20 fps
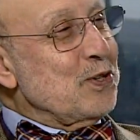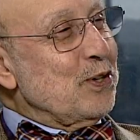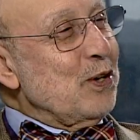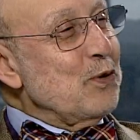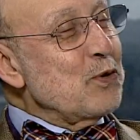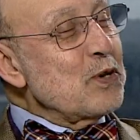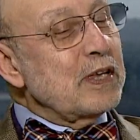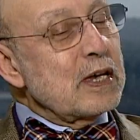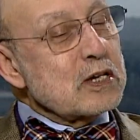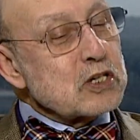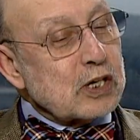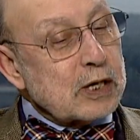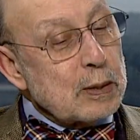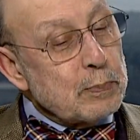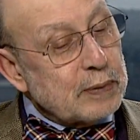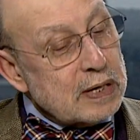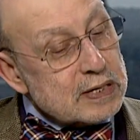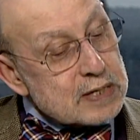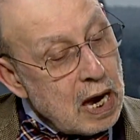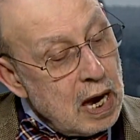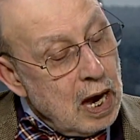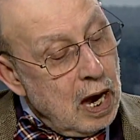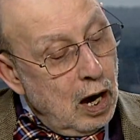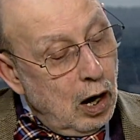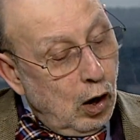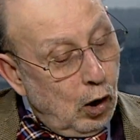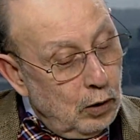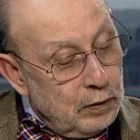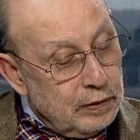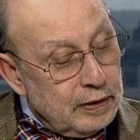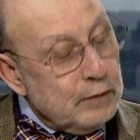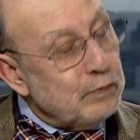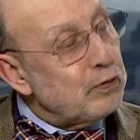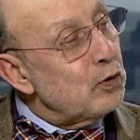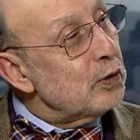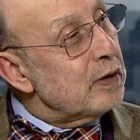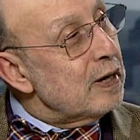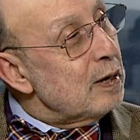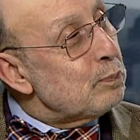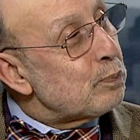With the striptease. On the
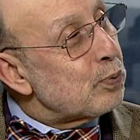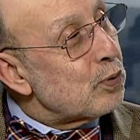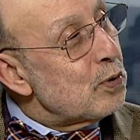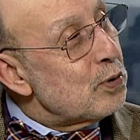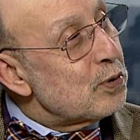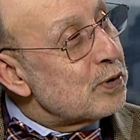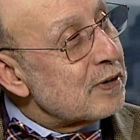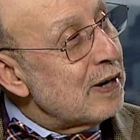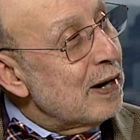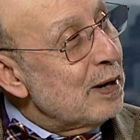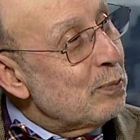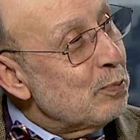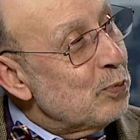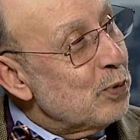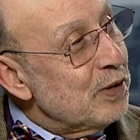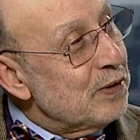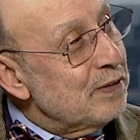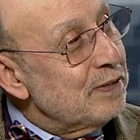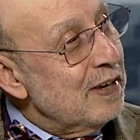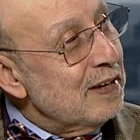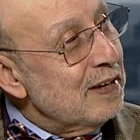phone-in program with